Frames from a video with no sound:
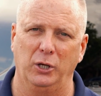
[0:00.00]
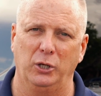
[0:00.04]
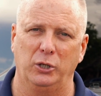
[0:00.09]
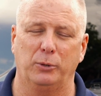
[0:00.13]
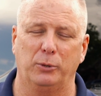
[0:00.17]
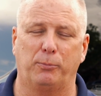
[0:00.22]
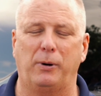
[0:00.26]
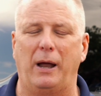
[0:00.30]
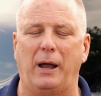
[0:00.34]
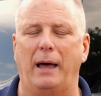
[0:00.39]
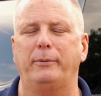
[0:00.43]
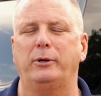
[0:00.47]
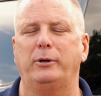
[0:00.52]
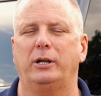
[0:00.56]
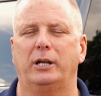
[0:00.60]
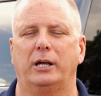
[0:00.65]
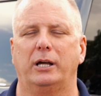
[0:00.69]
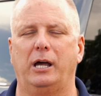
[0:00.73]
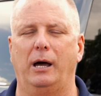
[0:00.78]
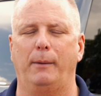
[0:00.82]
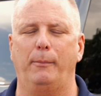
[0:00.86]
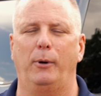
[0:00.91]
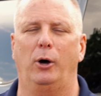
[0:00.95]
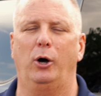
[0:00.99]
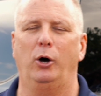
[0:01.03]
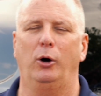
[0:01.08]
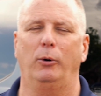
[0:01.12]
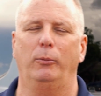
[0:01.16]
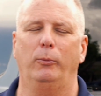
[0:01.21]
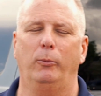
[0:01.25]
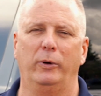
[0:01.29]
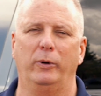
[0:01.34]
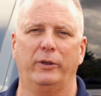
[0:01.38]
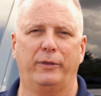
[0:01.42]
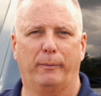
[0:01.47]
You're probably going to come
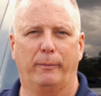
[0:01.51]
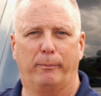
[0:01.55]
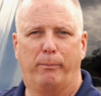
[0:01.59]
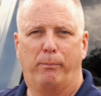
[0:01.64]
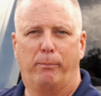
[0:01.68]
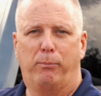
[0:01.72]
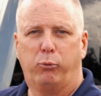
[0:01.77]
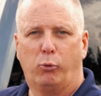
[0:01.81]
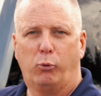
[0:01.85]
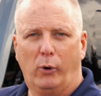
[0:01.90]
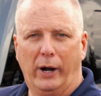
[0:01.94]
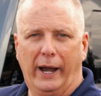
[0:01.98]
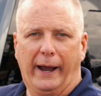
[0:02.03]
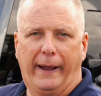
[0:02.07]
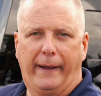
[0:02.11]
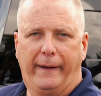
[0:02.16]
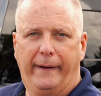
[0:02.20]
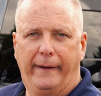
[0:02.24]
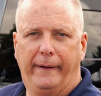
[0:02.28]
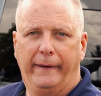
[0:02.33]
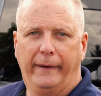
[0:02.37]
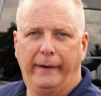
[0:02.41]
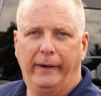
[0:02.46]
home with a brick